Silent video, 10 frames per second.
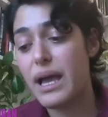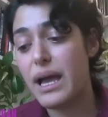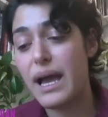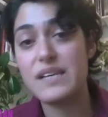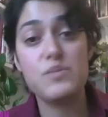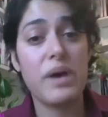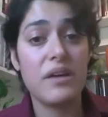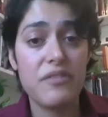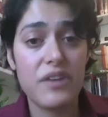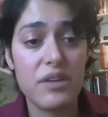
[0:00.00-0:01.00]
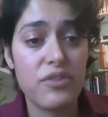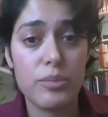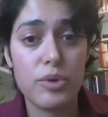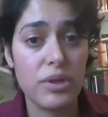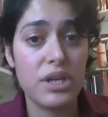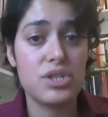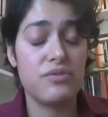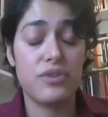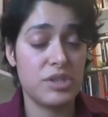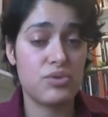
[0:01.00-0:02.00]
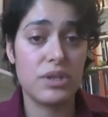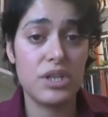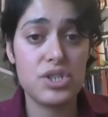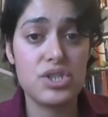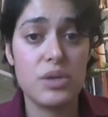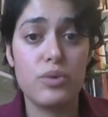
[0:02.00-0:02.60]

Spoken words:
has benefited from its relationship